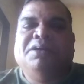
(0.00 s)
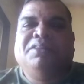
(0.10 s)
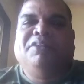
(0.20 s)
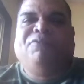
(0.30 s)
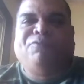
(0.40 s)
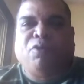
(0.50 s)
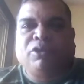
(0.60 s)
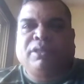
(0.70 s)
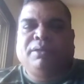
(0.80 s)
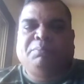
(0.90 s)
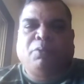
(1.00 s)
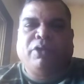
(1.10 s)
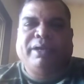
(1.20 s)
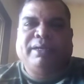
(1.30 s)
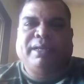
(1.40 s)
The fourth
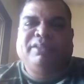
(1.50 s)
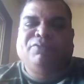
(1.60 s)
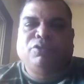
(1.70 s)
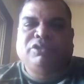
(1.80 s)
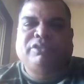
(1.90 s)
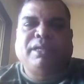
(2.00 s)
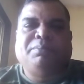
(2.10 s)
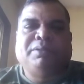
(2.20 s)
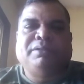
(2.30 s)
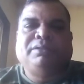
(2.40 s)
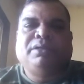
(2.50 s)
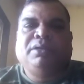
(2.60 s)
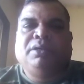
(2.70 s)
point and the fourth step is